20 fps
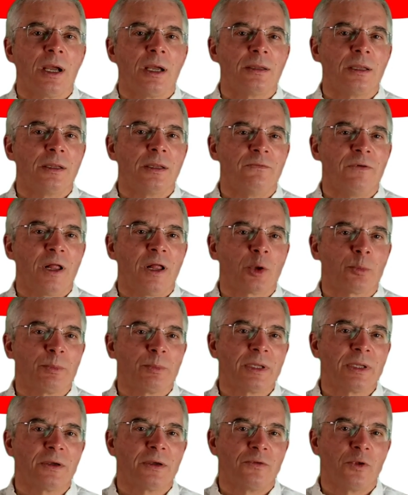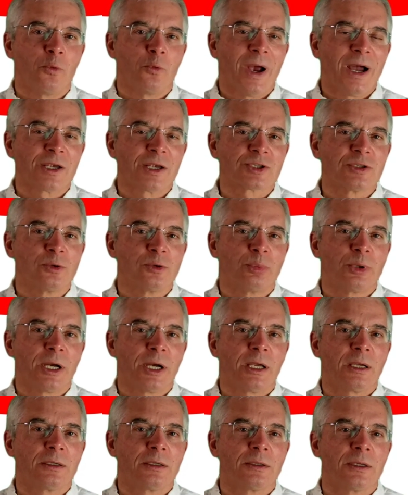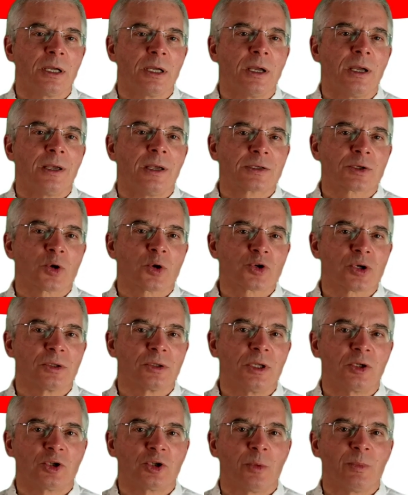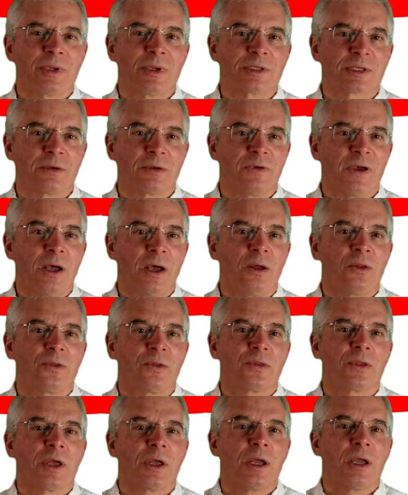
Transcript: the development of the rational brain, social determinants of health,